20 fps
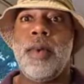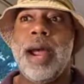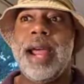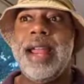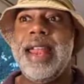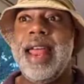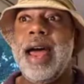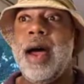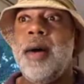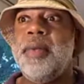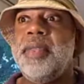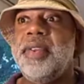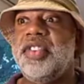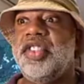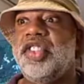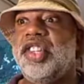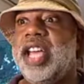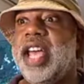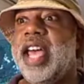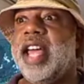Right now, this
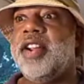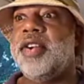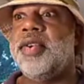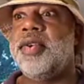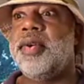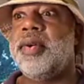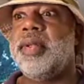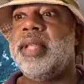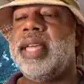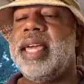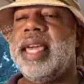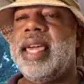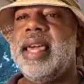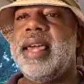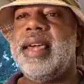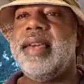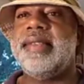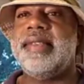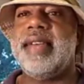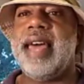channel
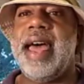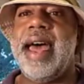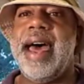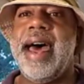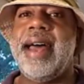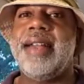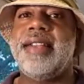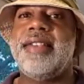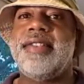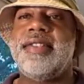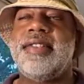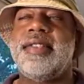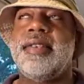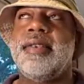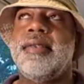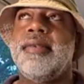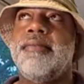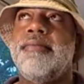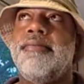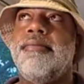is at
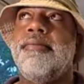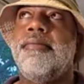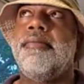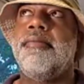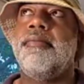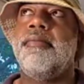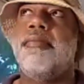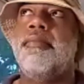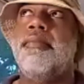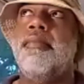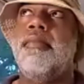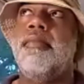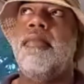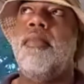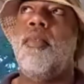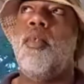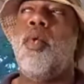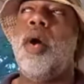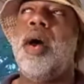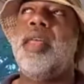
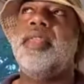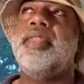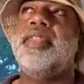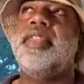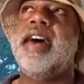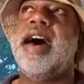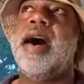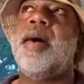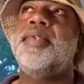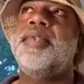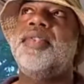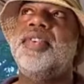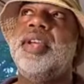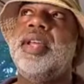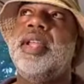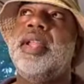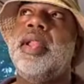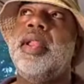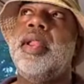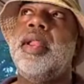
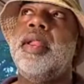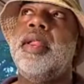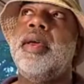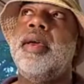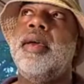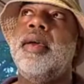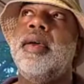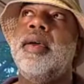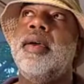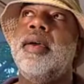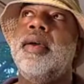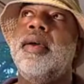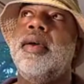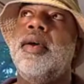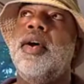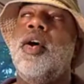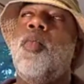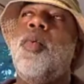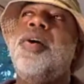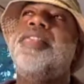1,000,
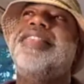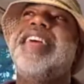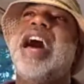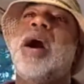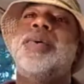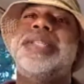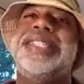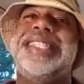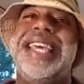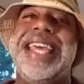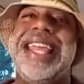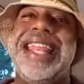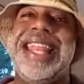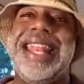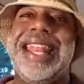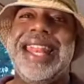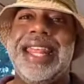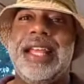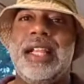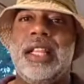let
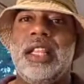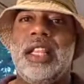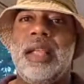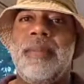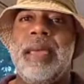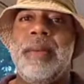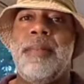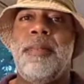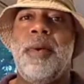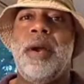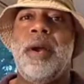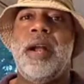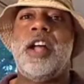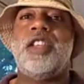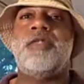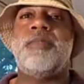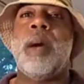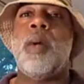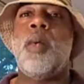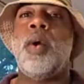me
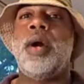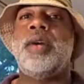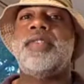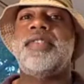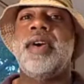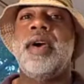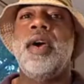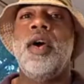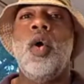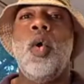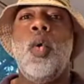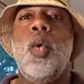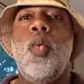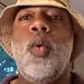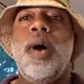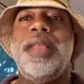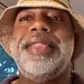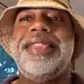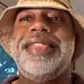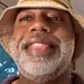pronounce my words,
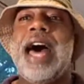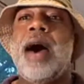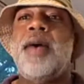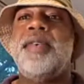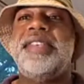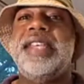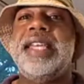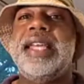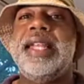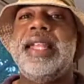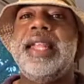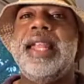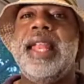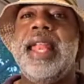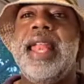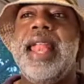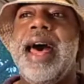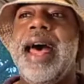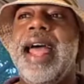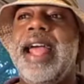
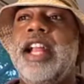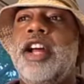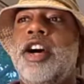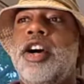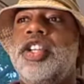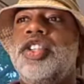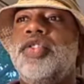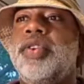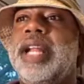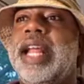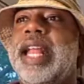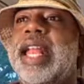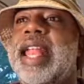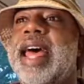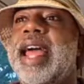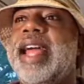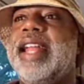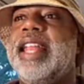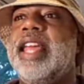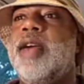
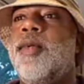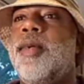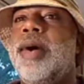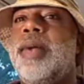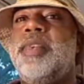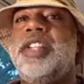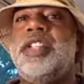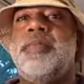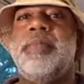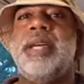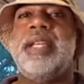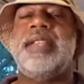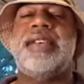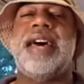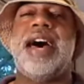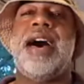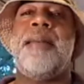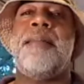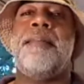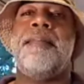1,991, which means
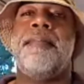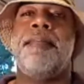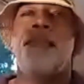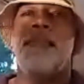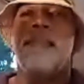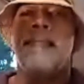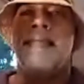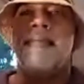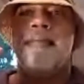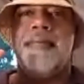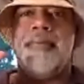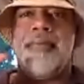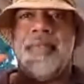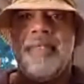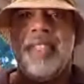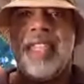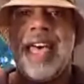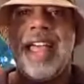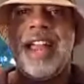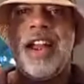I'm
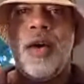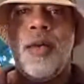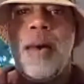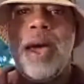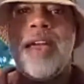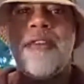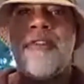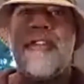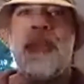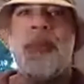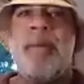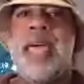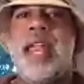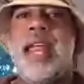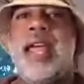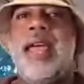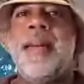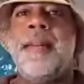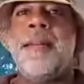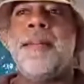9 away from
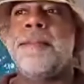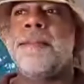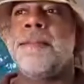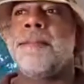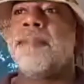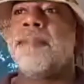hitting